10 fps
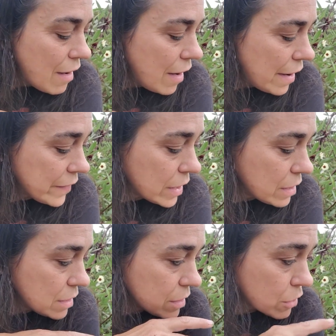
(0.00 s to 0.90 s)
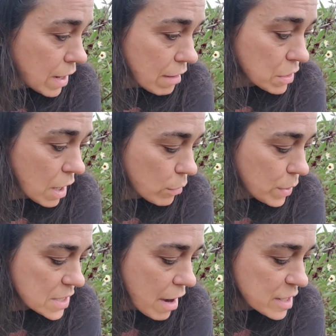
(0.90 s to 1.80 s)
And then ground cover
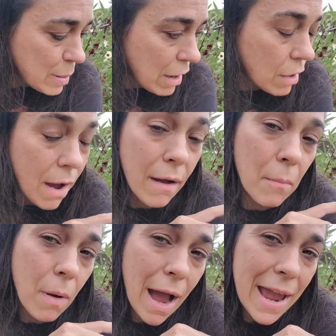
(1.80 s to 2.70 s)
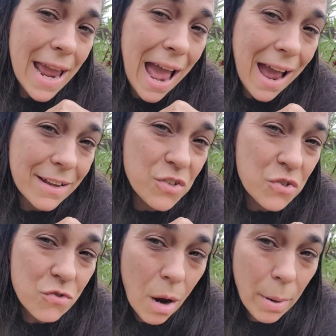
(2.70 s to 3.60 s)
we talked about. Um, I had
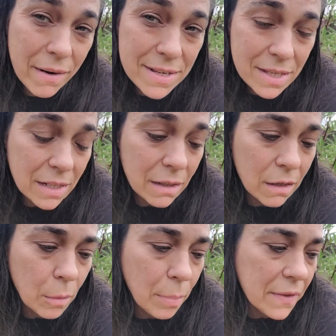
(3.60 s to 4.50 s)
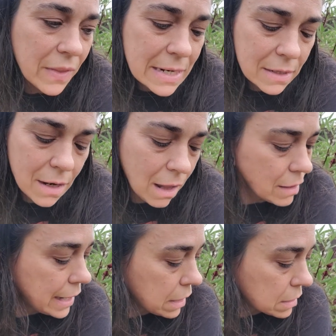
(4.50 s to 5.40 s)
strawberries in here, but they did not
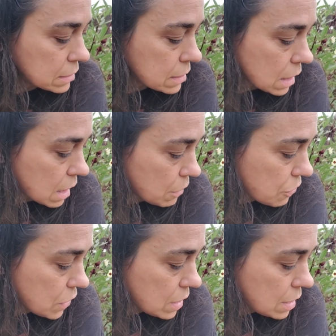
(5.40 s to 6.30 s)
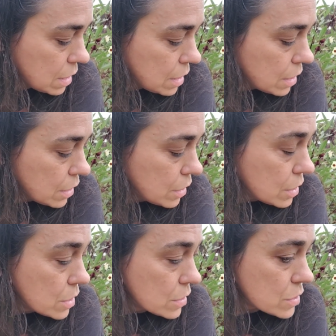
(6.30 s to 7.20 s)
like the earth.
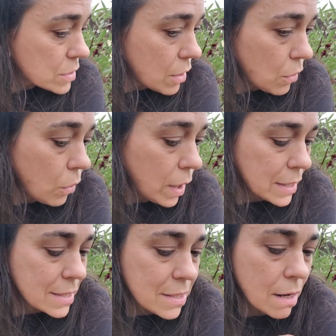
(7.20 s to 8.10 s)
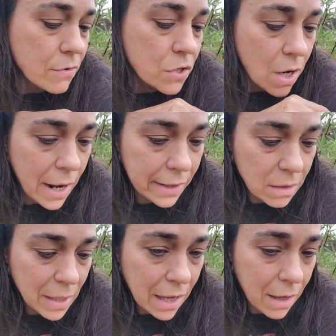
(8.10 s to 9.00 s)
So instead of trying
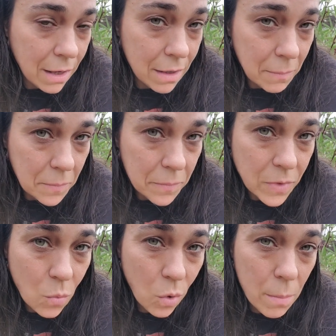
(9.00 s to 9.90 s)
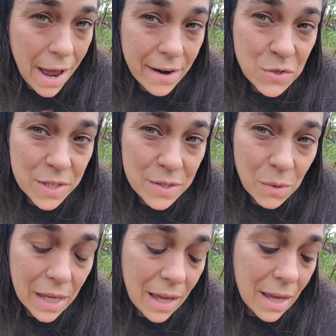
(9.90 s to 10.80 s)
them again, what I'm actually
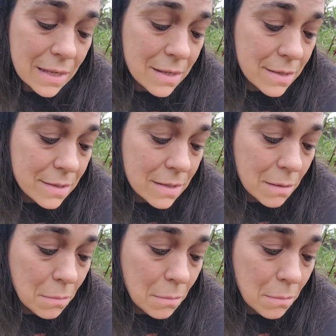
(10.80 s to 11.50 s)
doing is,